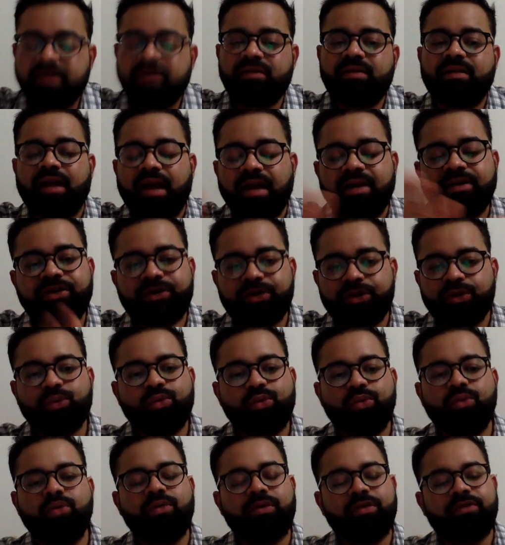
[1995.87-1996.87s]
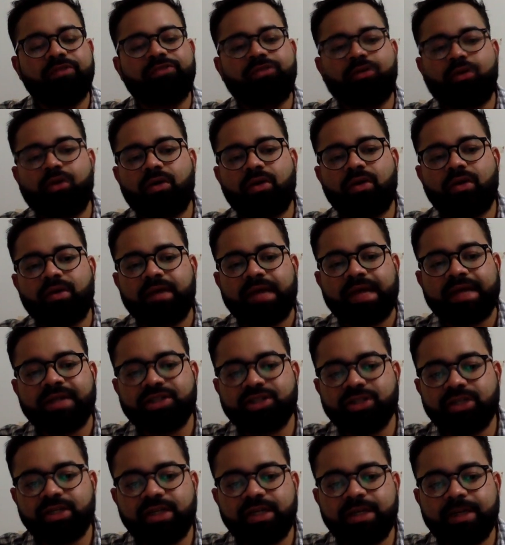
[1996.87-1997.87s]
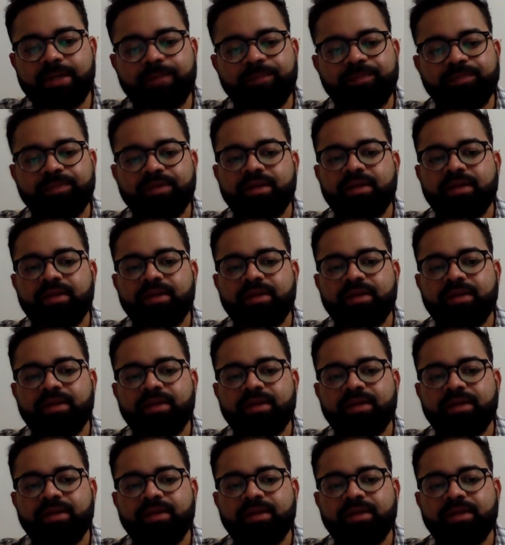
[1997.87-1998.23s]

grand rule for actually